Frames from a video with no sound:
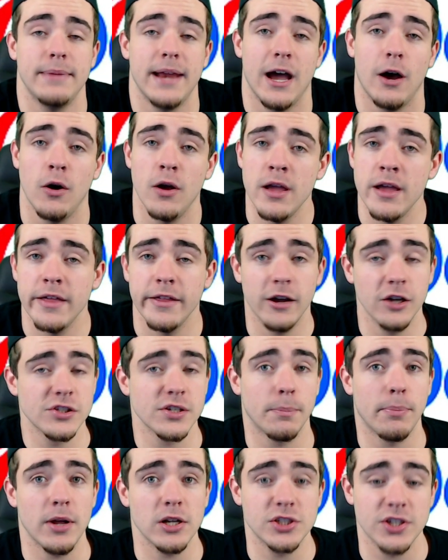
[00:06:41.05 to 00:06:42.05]
Now, there's a
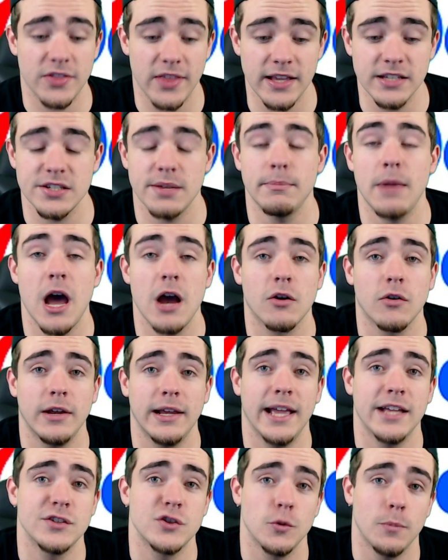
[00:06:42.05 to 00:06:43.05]
bunch of things I'm not going to
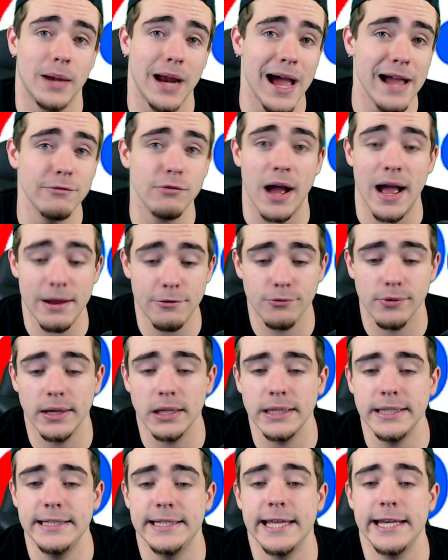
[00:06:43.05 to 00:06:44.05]
get to, but I
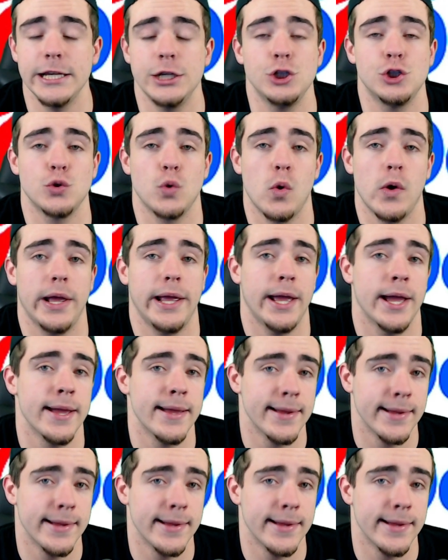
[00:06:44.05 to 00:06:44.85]
really did enjoy